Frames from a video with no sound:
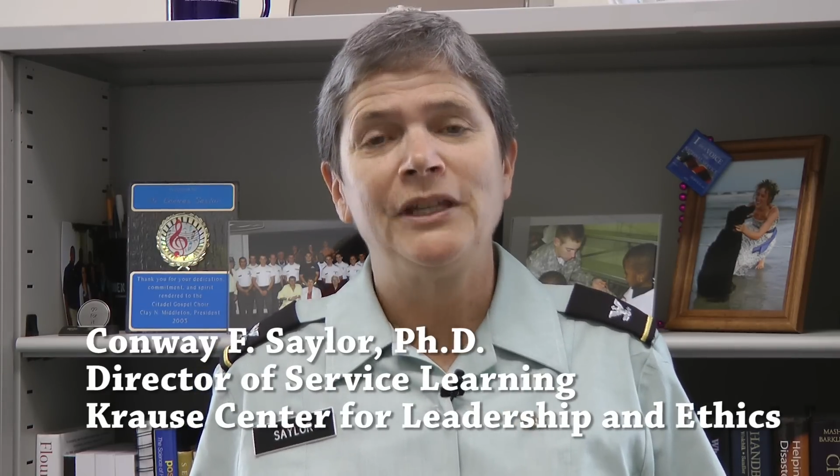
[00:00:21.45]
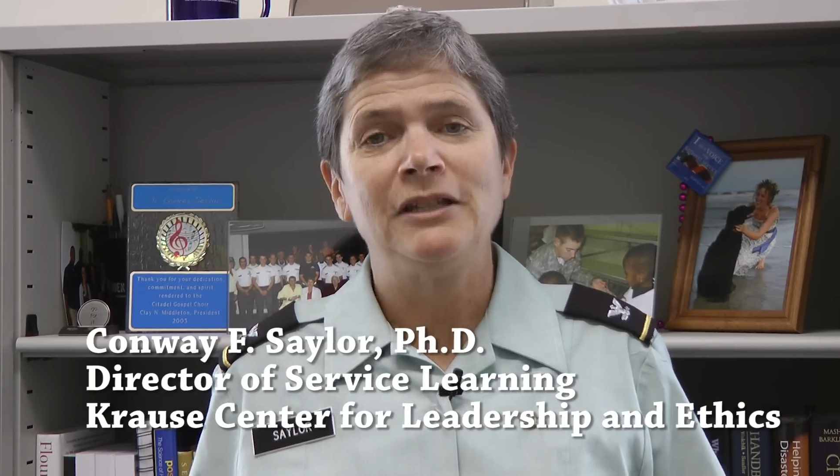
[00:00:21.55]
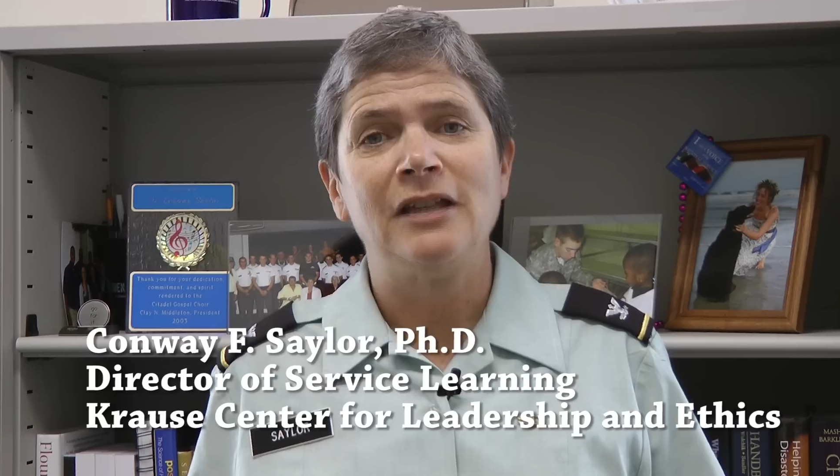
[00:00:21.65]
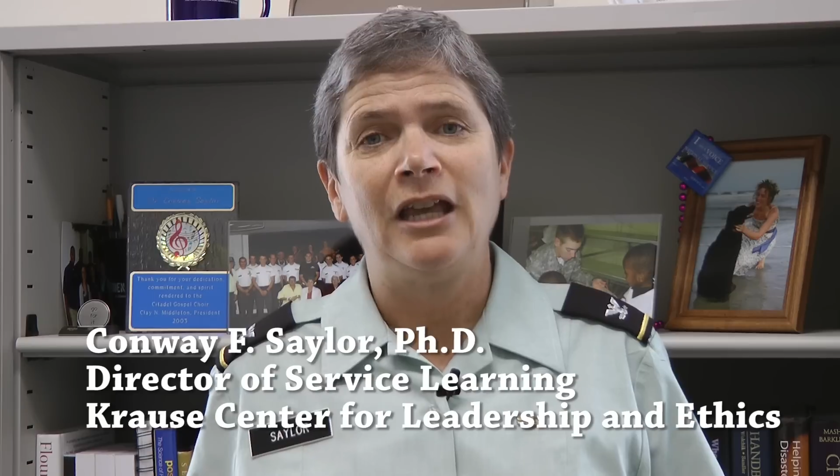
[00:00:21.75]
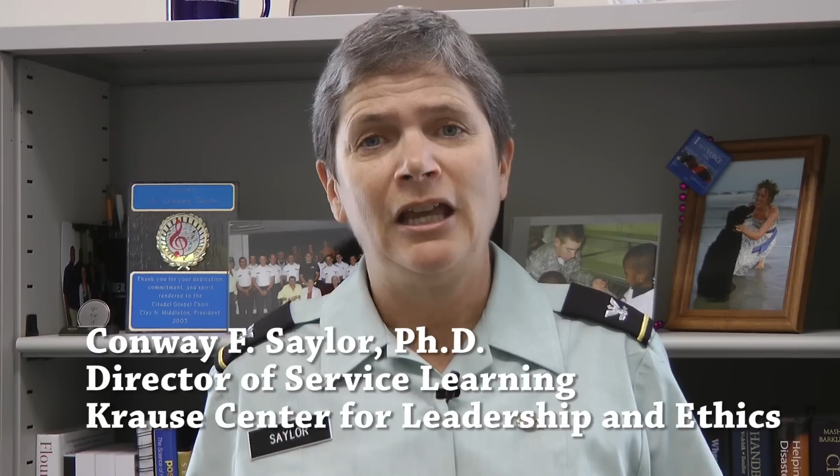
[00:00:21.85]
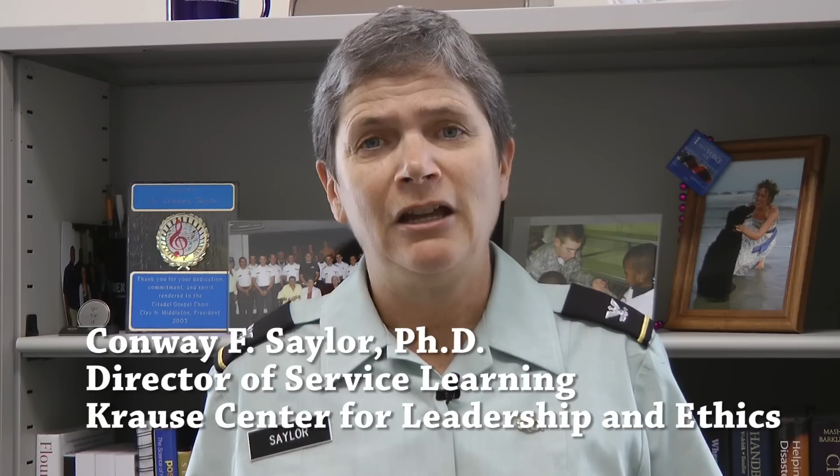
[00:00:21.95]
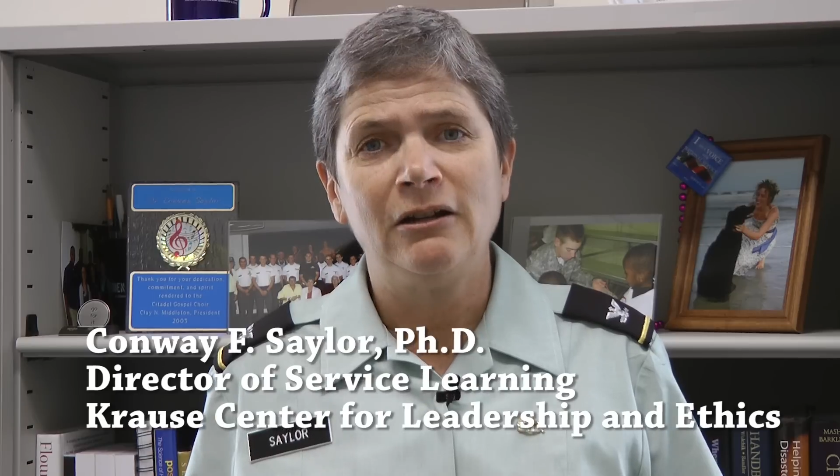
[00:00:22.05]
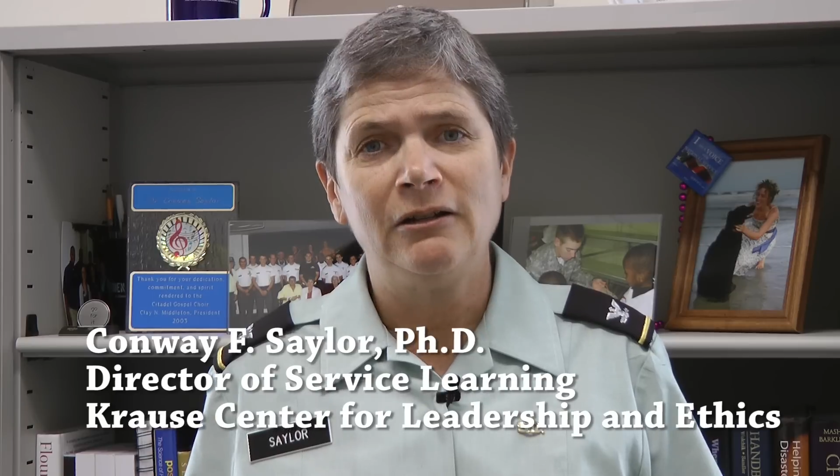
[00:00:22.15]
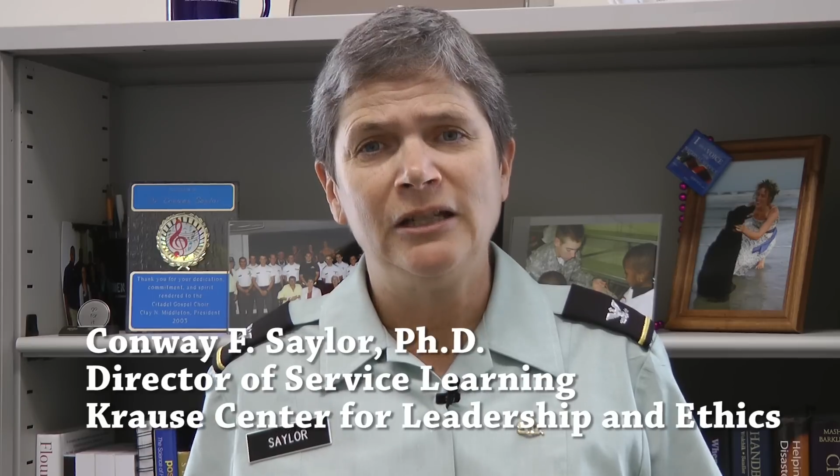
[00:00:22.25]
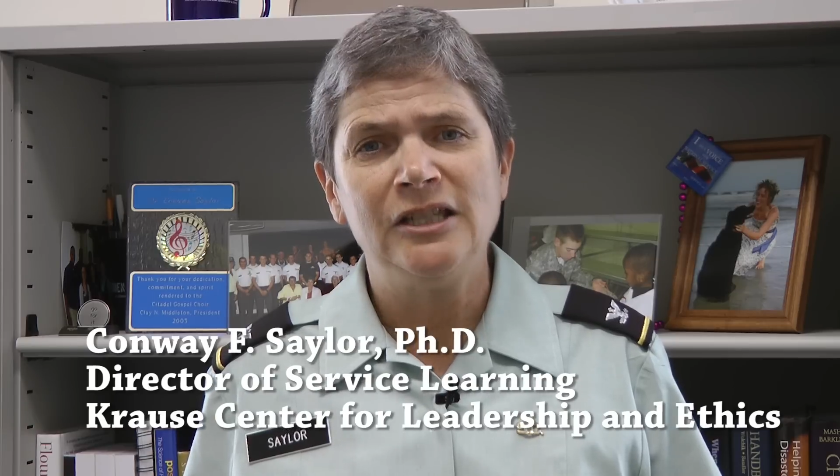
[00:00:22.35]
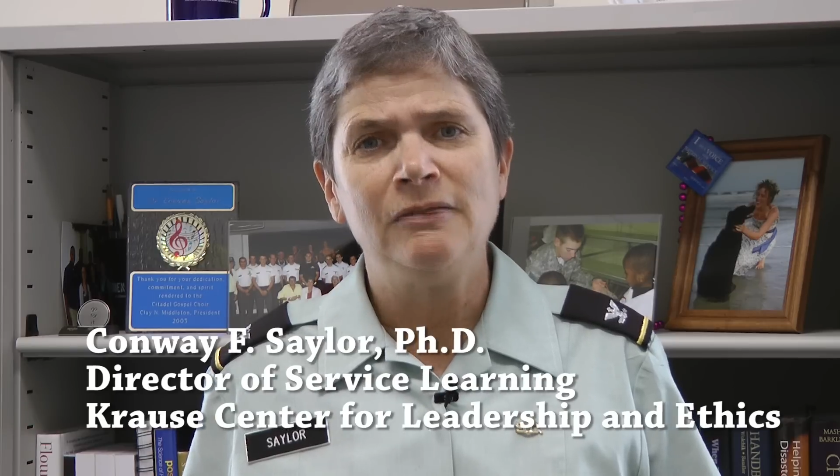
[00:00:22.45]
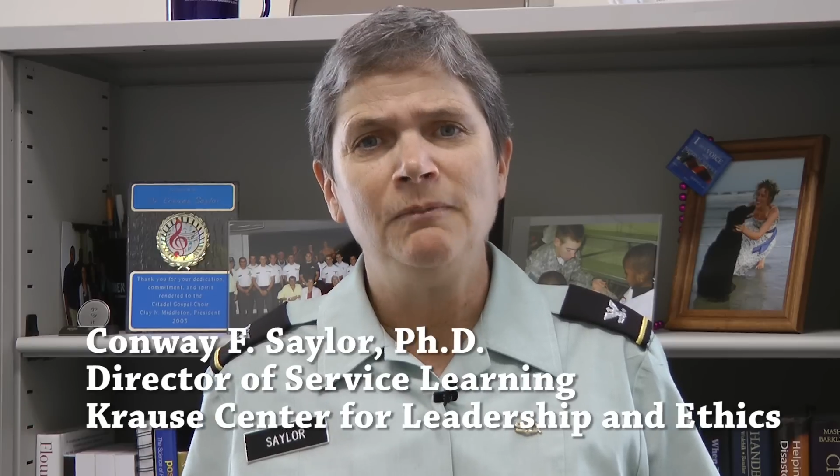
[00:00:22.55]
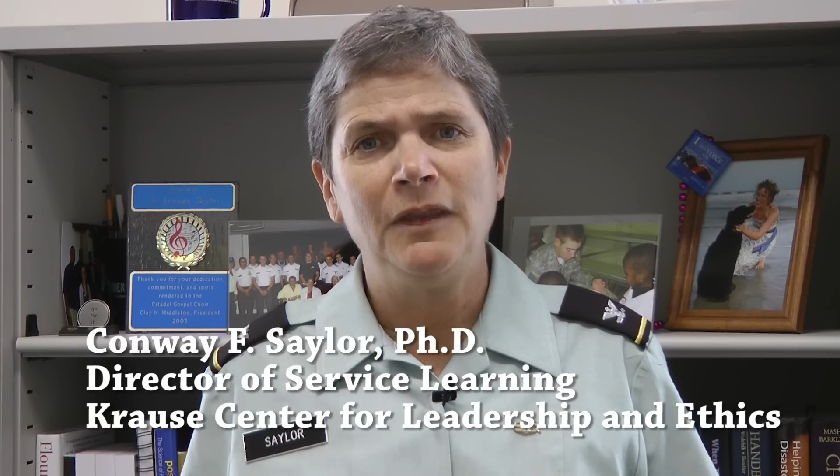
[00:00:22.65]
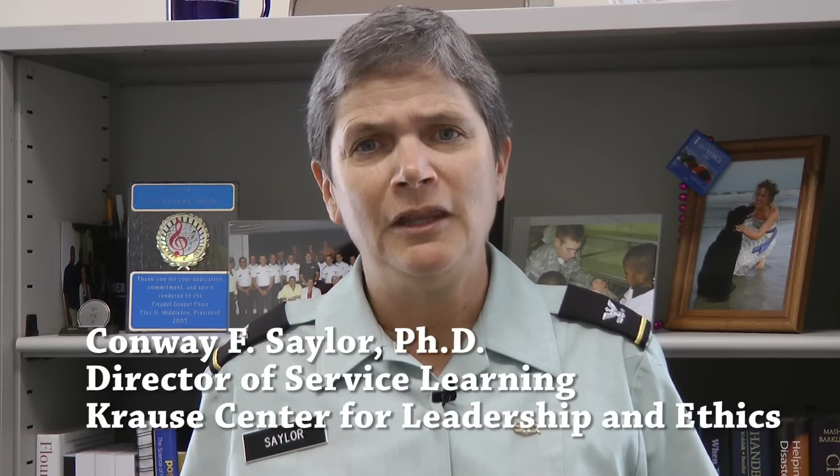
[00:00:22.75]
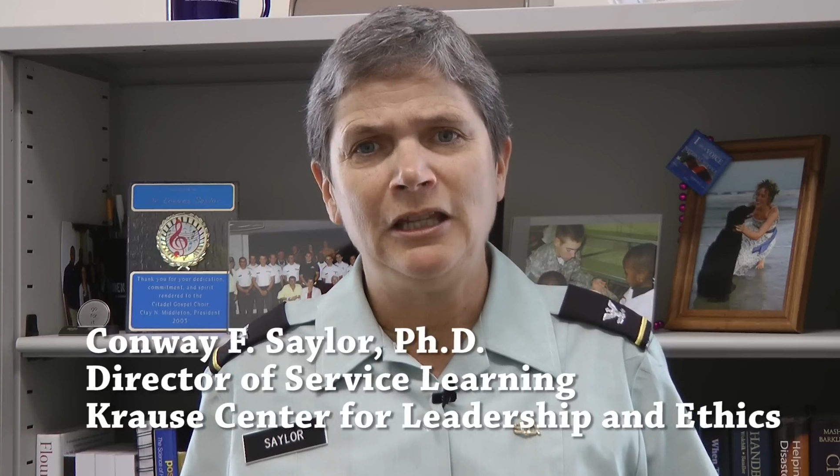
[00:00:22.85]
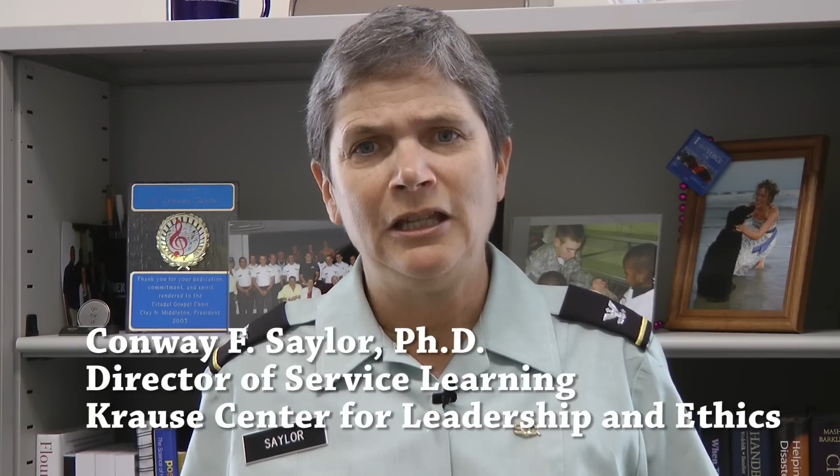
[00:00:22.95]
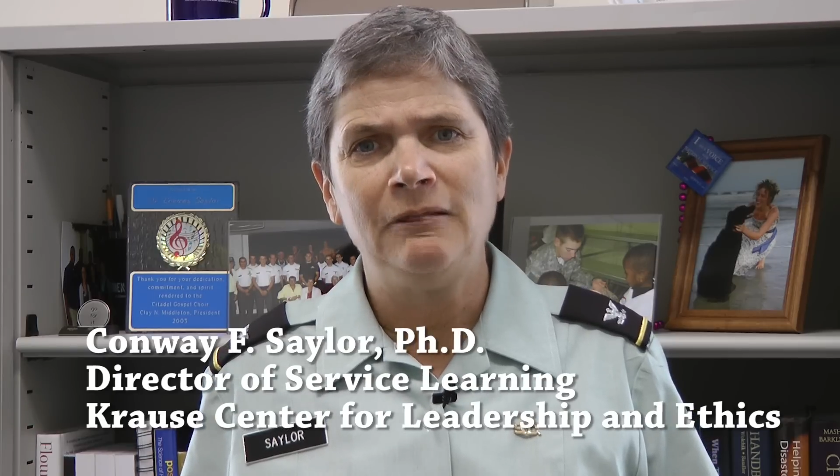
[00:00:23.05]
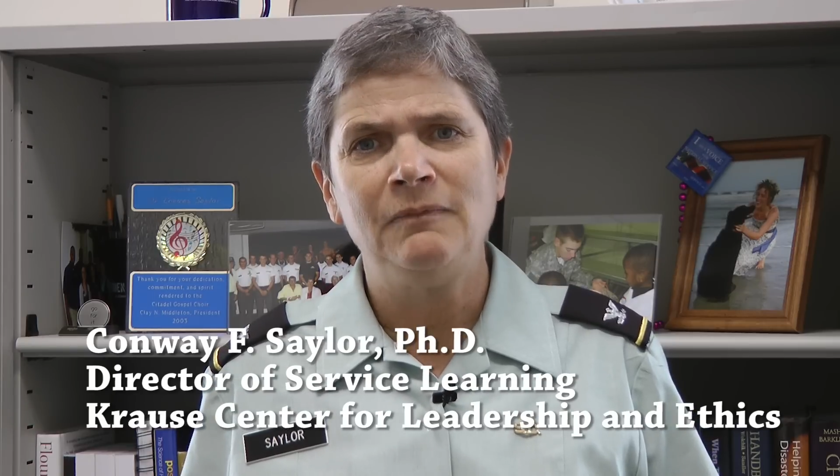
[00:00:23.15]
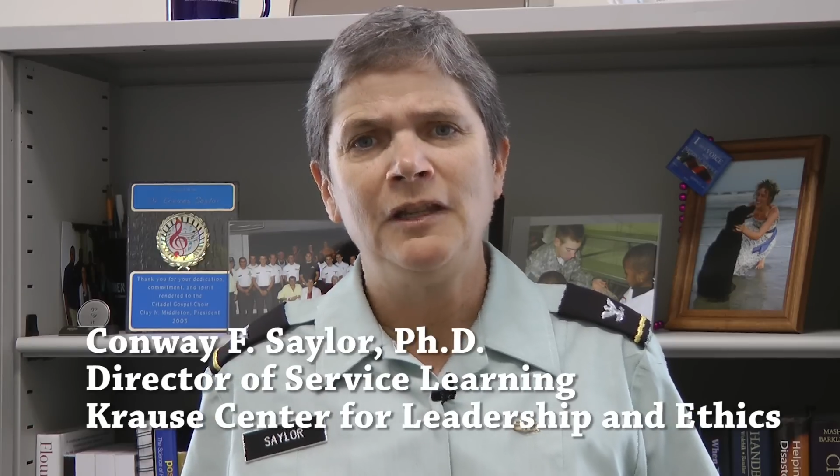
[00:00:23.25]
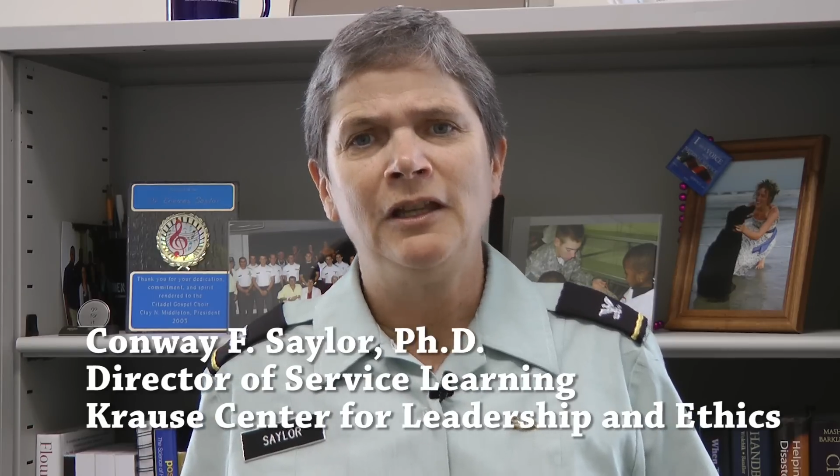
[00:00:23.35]
It's a
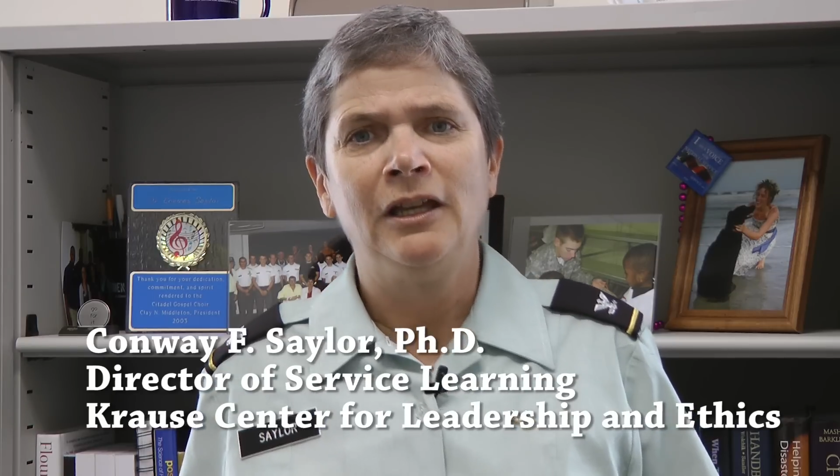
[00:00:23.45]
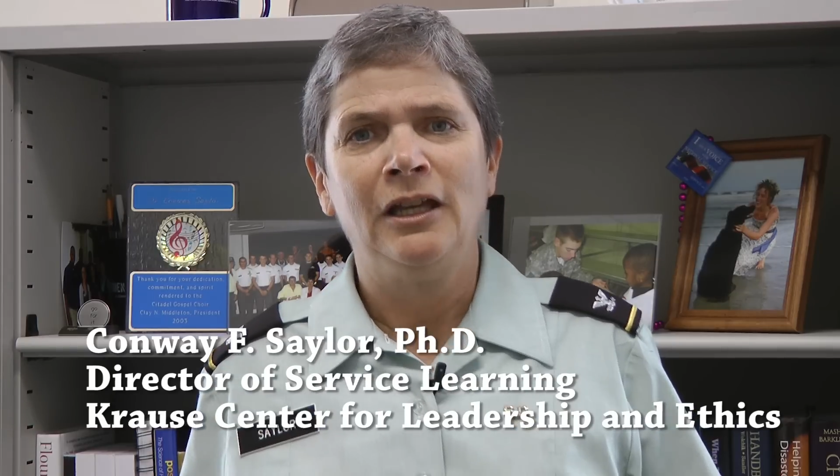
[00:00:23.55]
heroism-themed